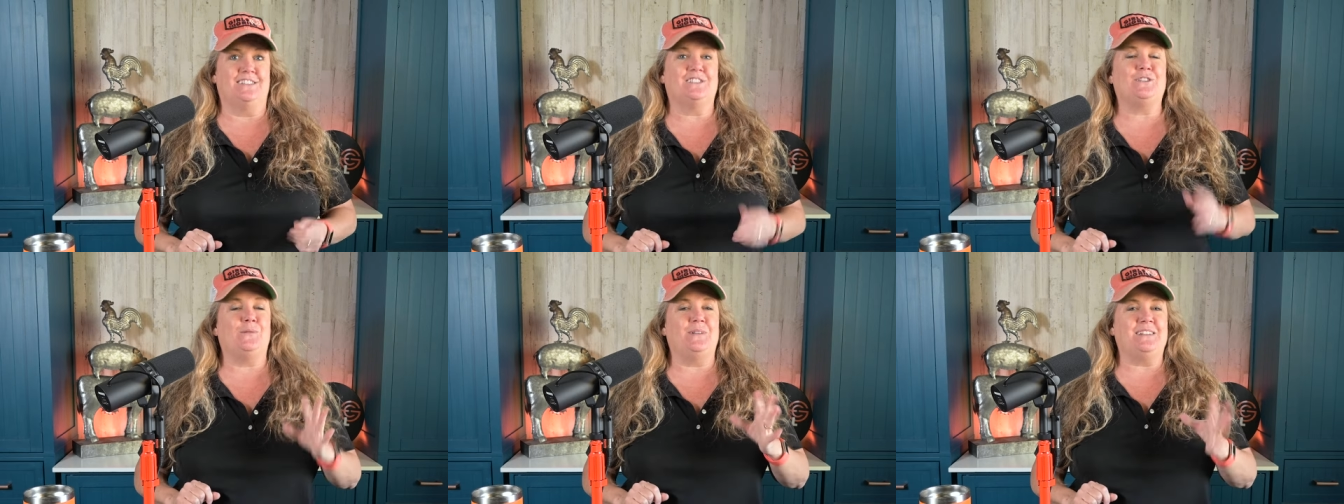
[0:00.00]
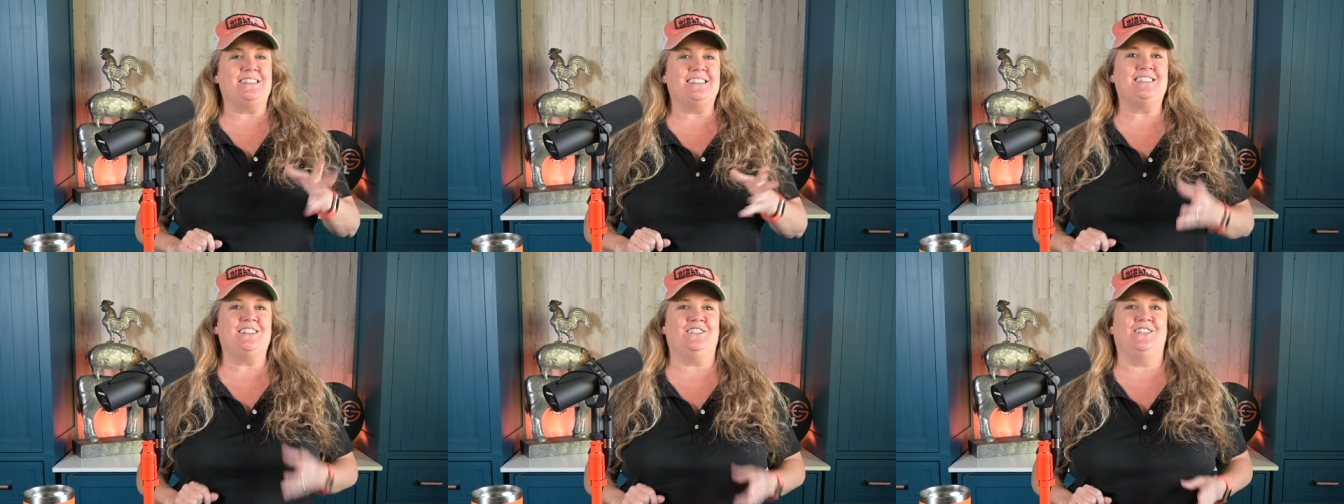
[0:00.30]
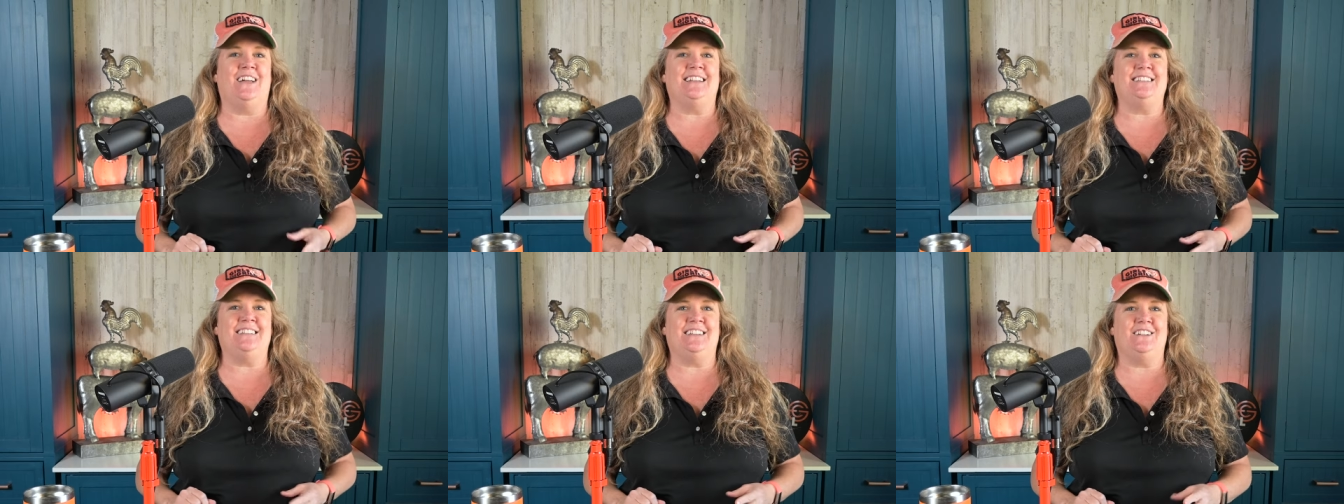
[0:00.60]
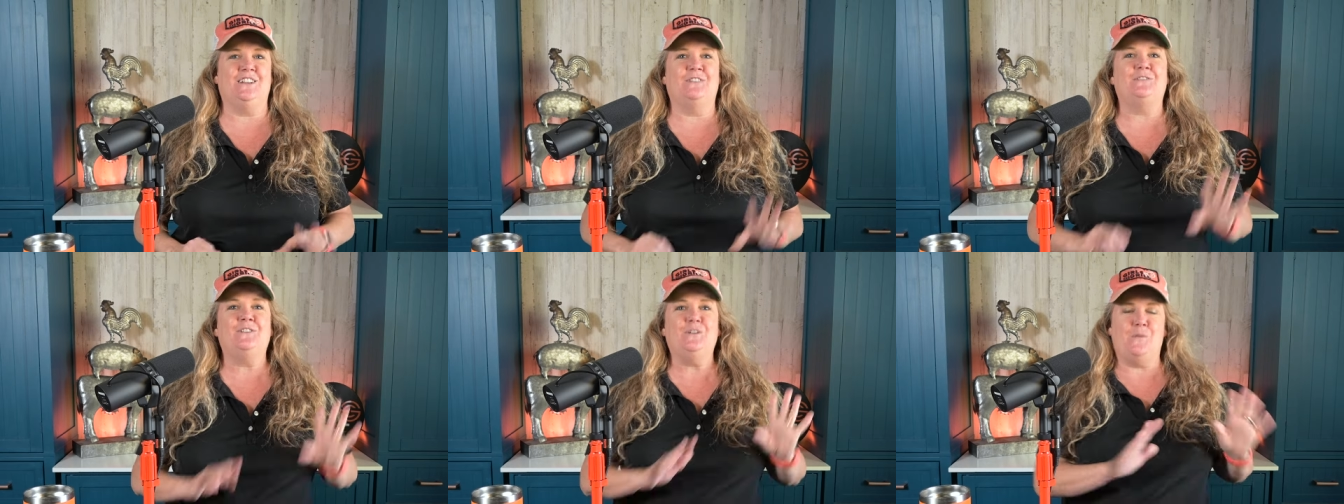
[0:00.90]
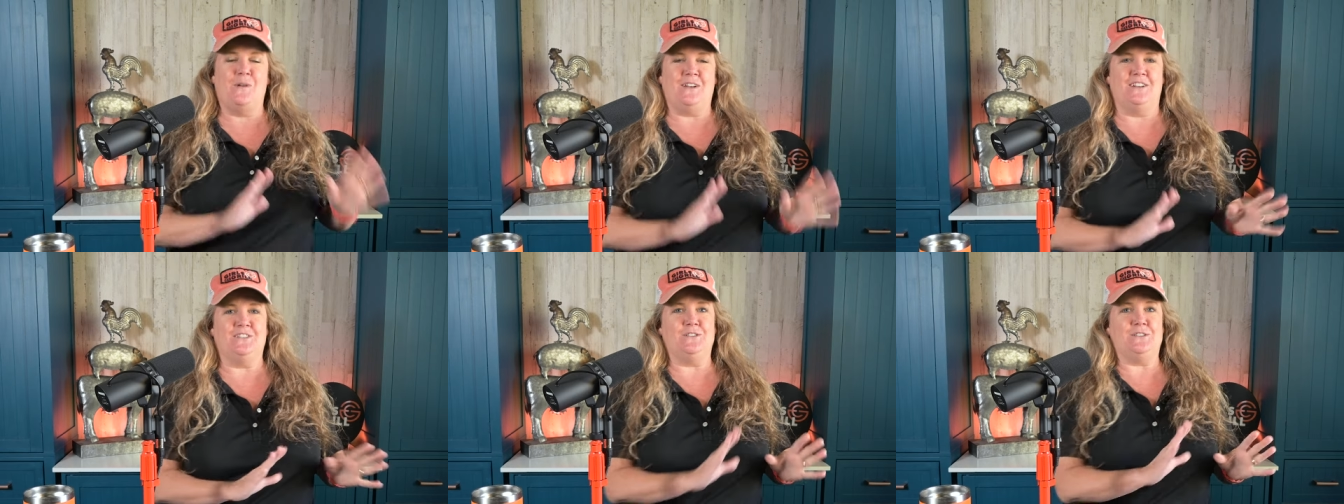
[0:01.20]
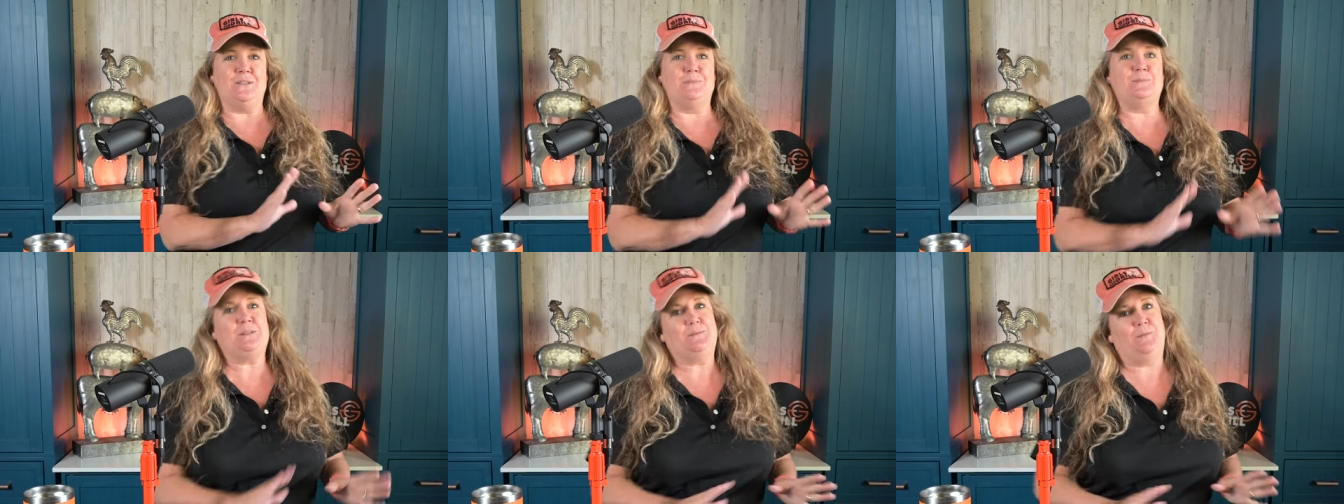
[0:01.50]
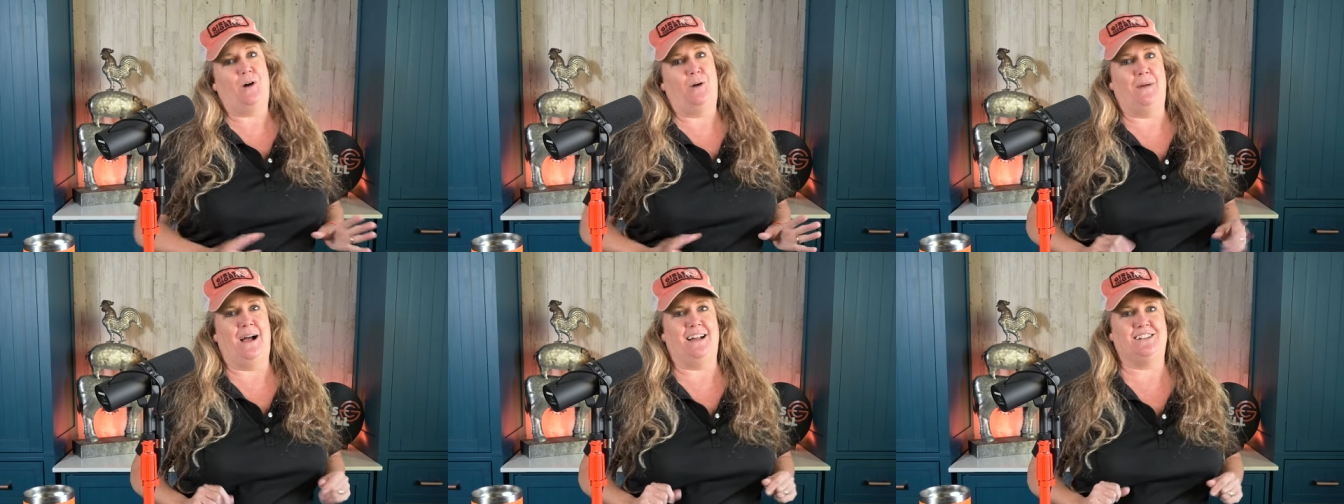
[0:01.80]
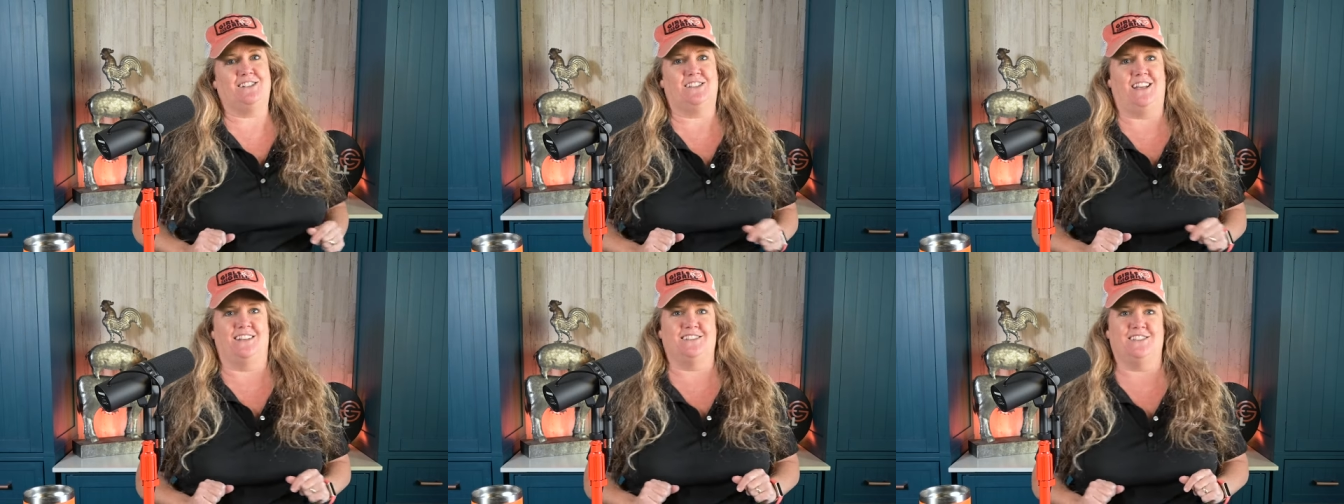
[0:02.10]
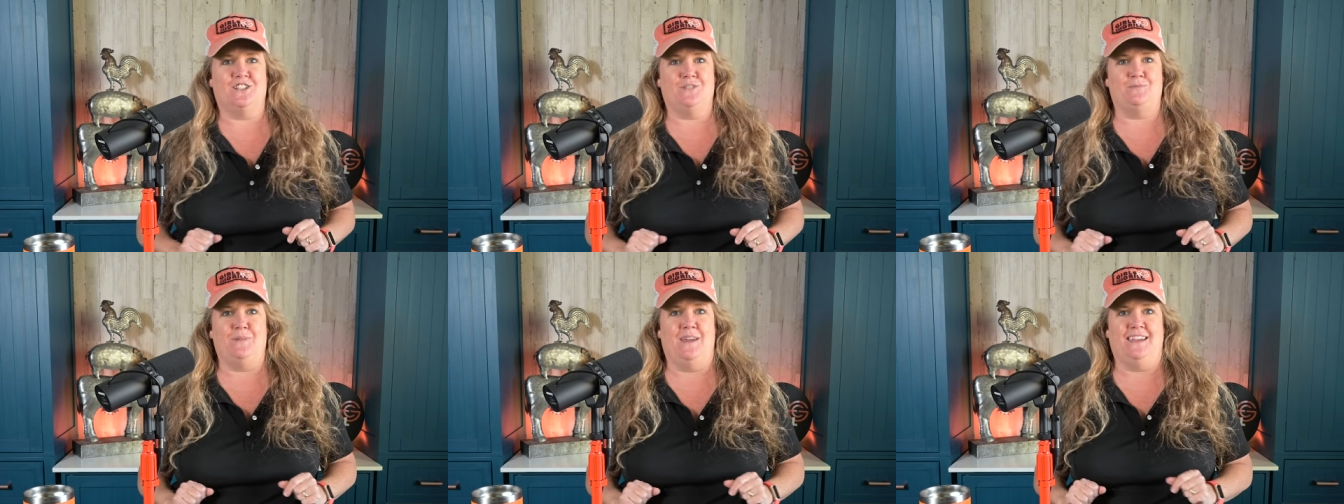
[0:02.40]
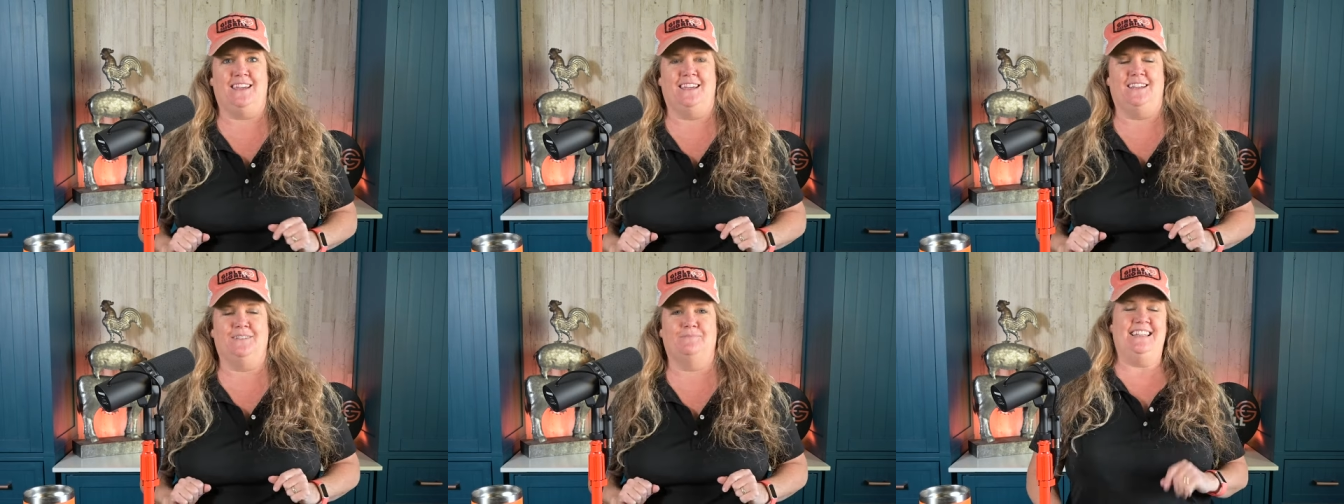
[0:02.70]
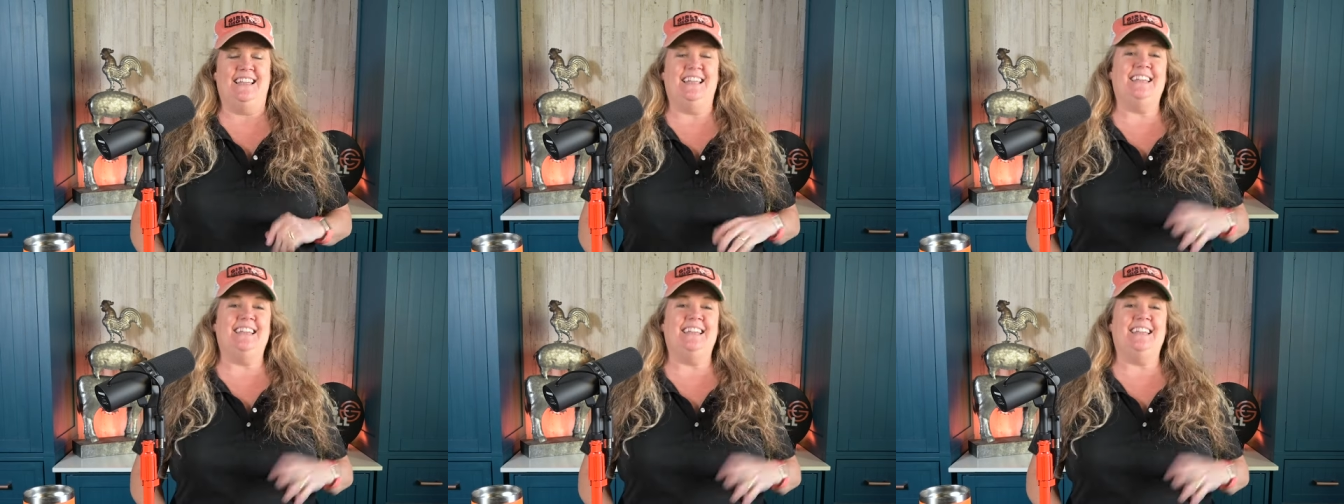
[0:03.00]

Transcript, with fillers: So it's still ideal if you want to do some small batch sausage making.